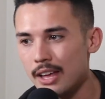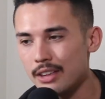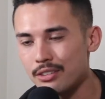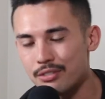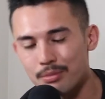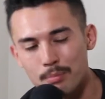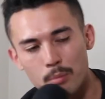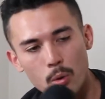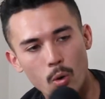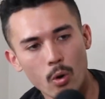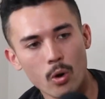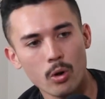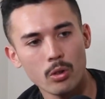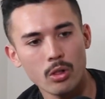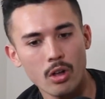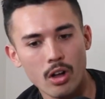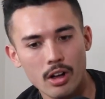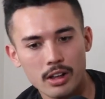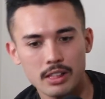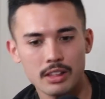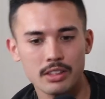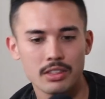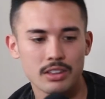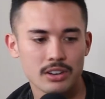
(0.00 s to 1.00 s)
it's more
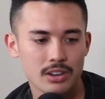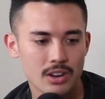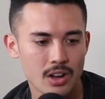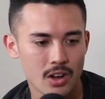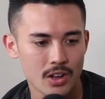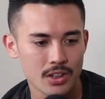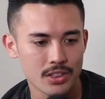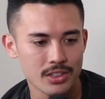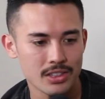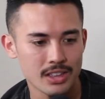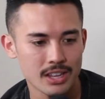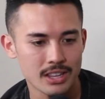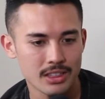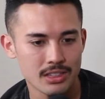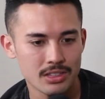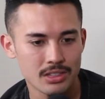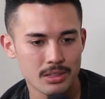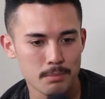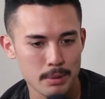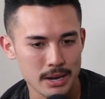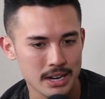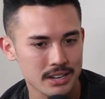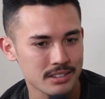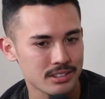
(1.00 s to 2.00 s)
likely than not that
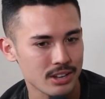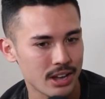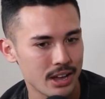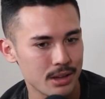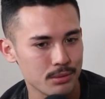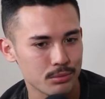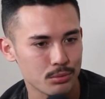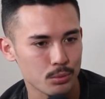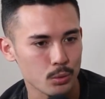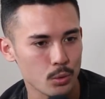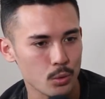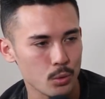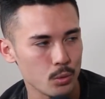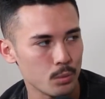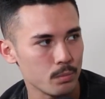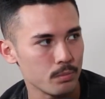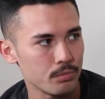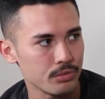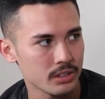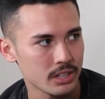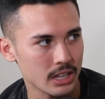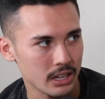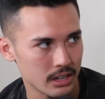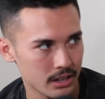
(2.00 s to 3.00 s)
the better teams will
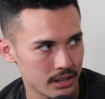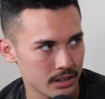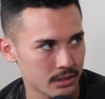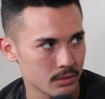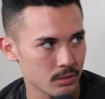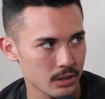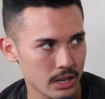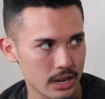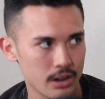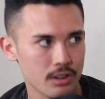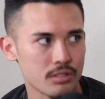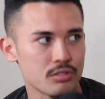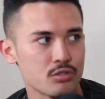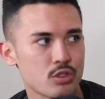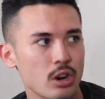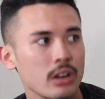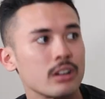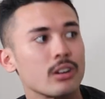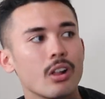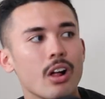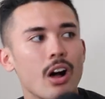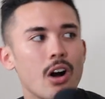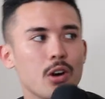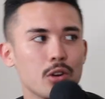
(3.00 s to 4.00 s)
get a, get a
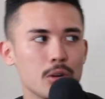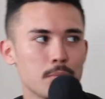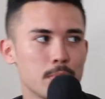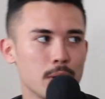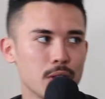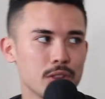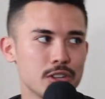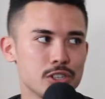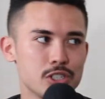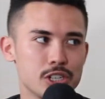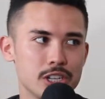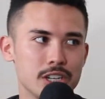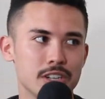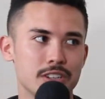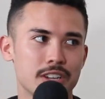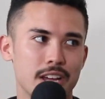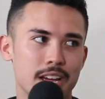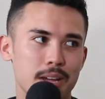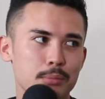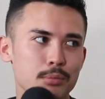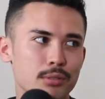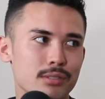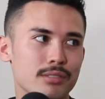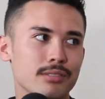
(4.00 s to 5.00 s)
stranglehold upon the shitter
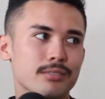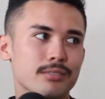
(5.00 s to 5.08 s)
teams.